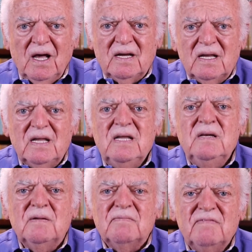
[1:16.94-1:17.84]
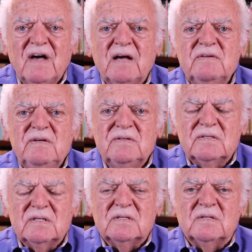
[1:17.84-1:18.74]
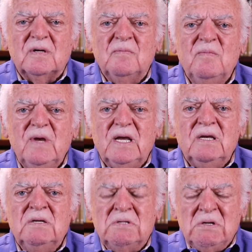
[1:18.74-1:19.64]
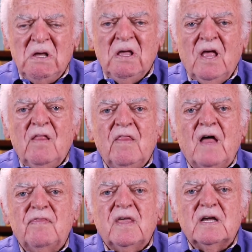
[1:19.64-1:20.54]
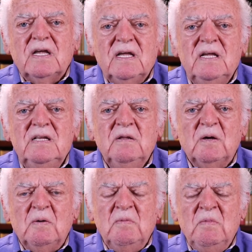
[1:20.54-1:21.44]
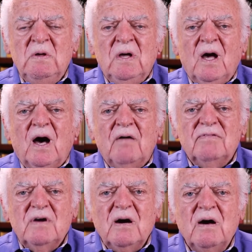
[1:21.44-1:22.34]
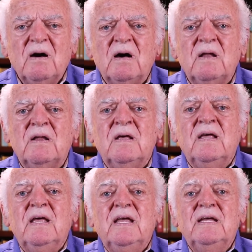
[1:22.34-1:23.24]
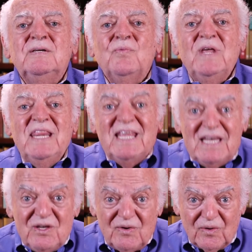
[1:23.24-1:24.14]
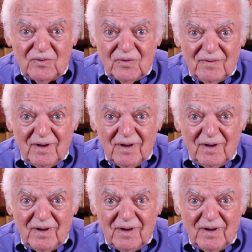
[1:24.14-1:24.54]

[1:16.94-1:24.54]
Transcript: A kingdom value system means that the kingdom of God is within you.